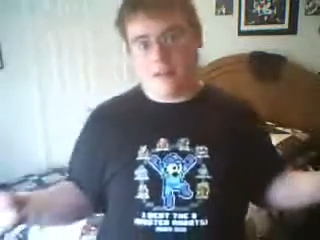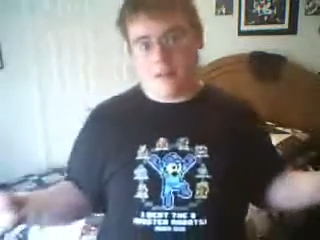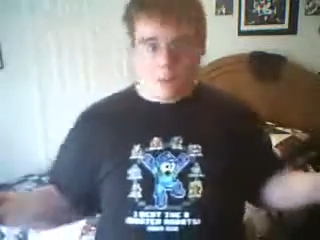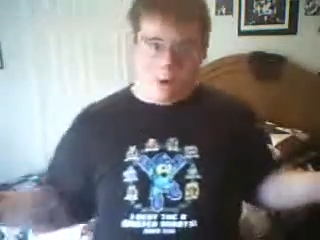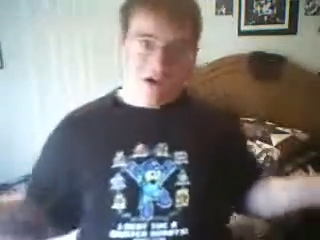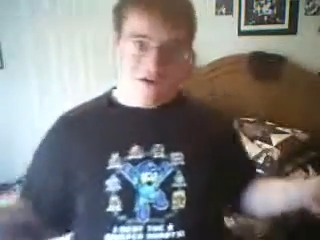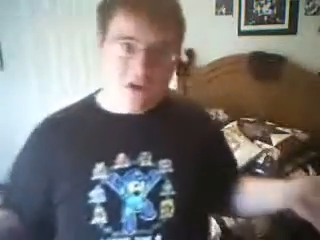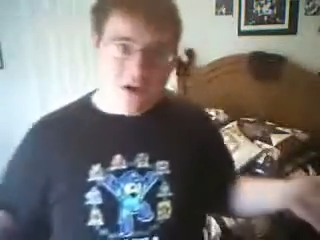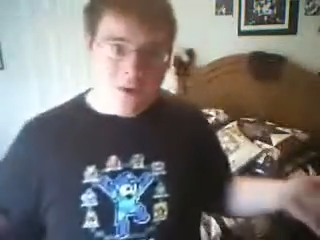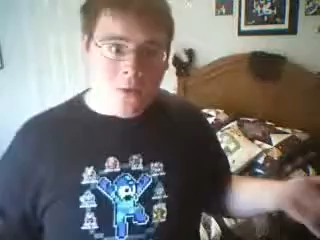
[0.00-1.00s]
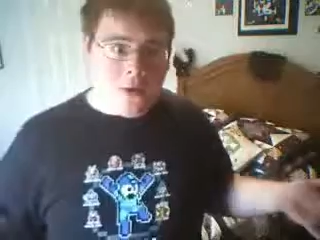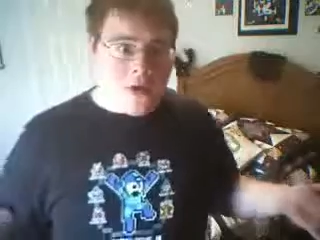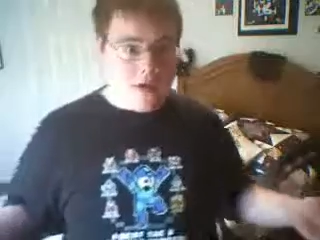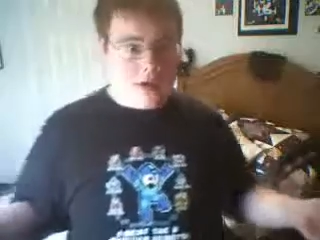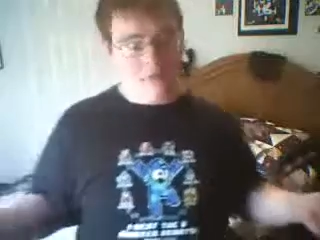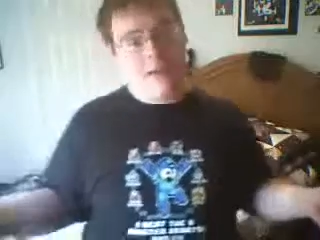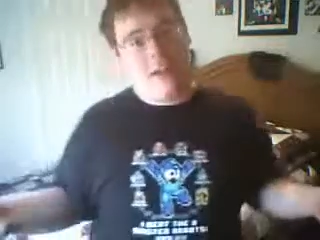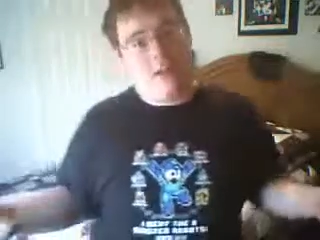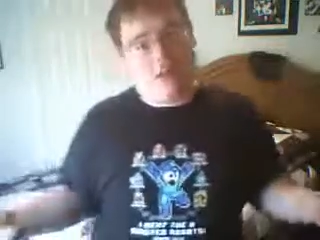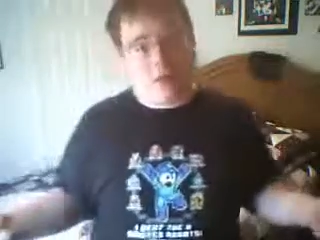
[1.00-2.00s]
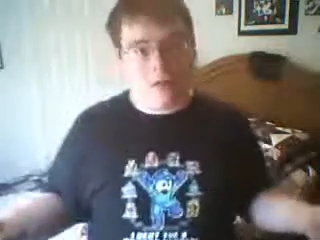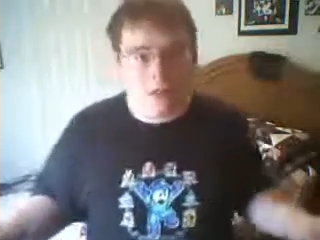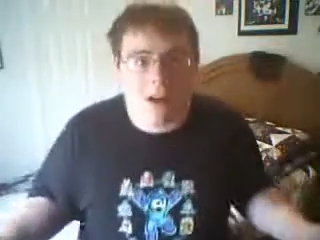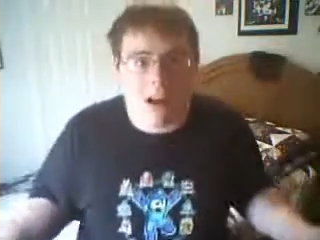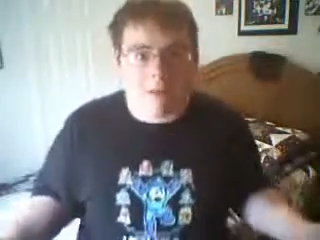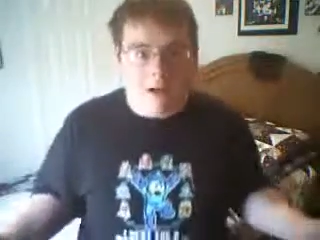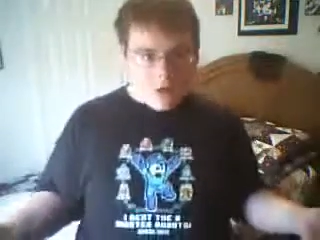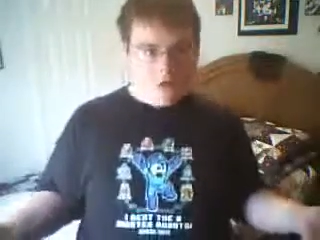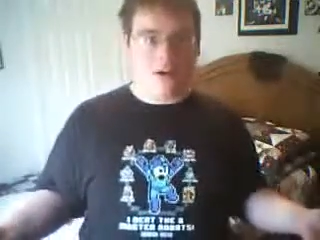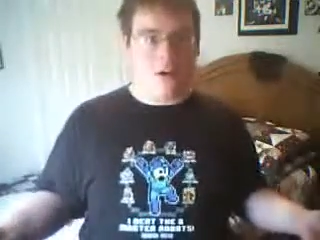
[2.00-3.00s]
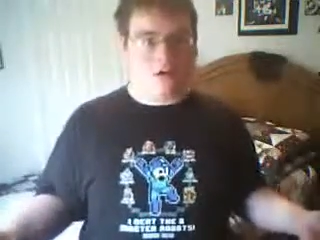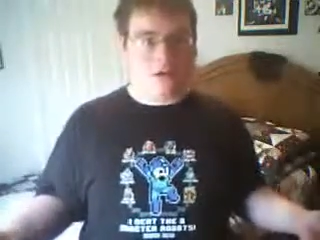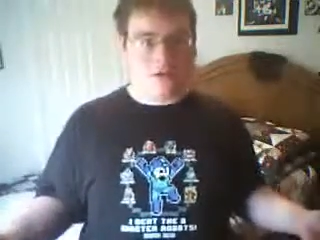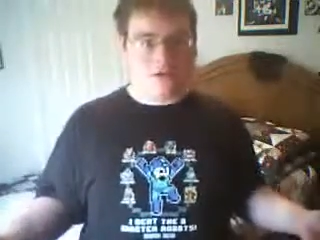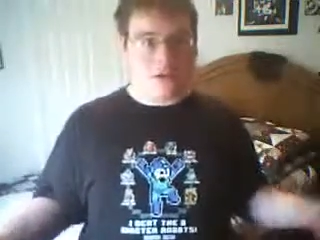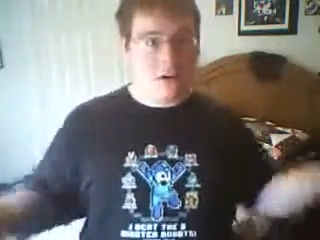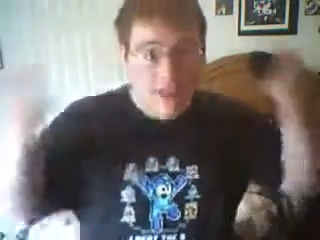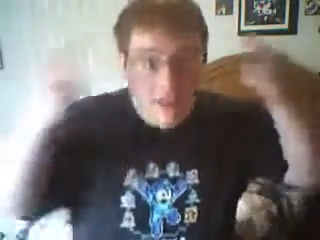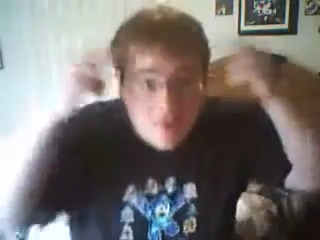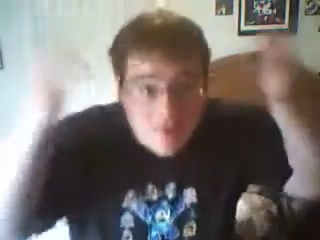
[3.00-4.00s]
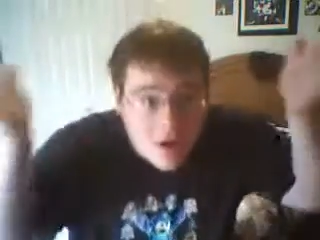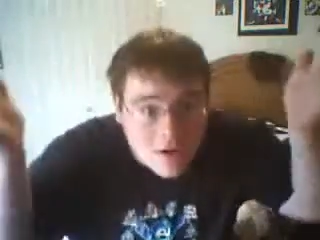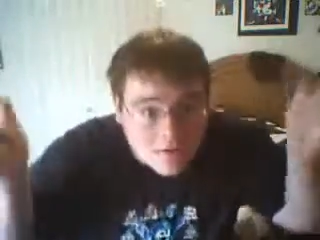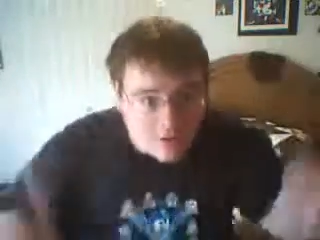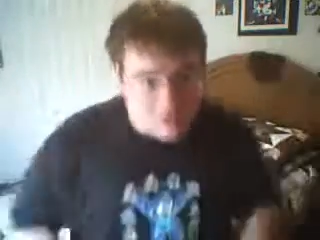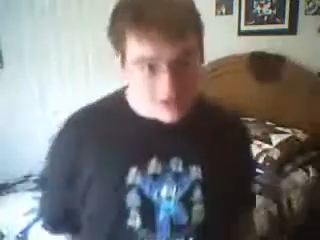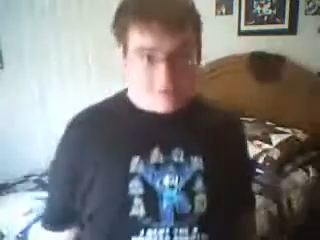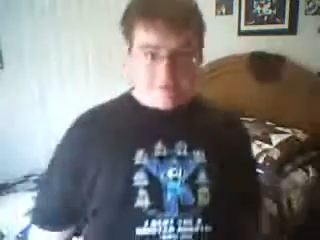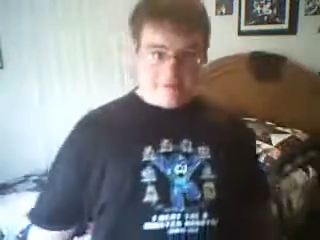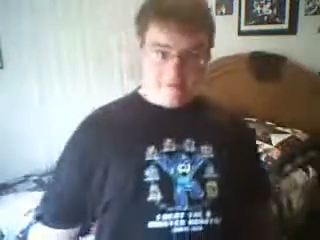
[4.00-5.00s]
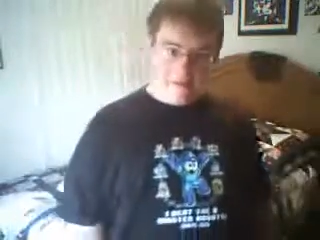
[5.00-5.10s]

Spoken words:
because we all know that if kids start learning about other cultures, they're going to get scarred for life.